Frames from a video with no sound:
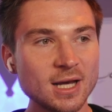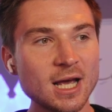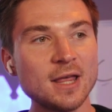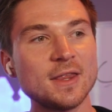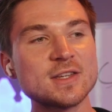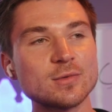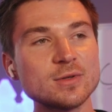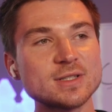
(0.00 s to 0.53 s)

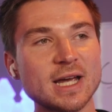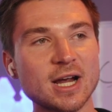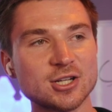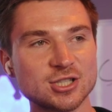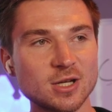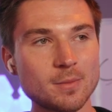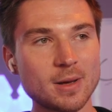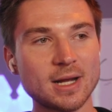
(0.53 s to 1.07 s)
This one's
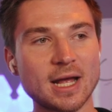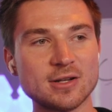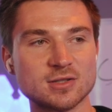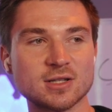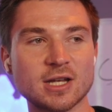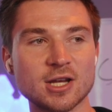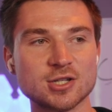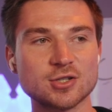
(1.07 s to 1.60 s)
actually a bit
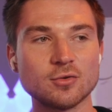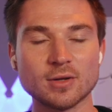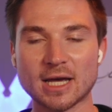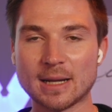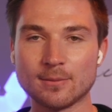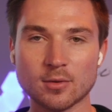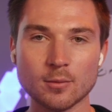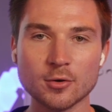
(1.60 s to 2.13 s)
educational
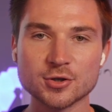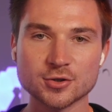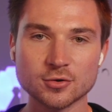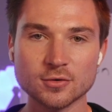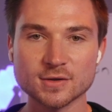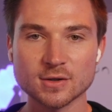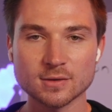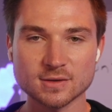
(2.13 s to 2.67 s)
and promotional,
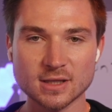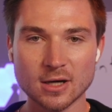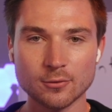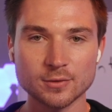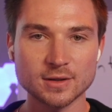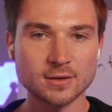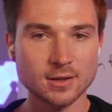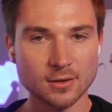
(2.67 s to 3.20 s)
so it's not
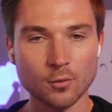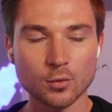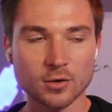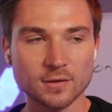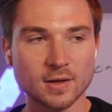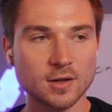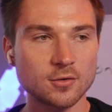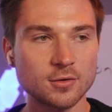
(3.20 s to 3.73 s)
really like one or
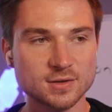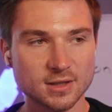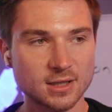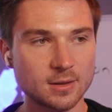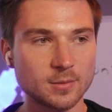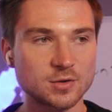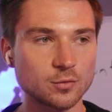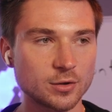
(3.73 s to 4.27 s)
the other. It's kind of
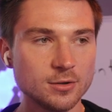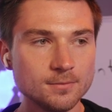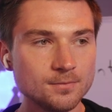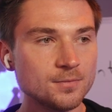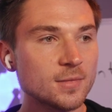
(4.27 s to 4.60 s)
in between.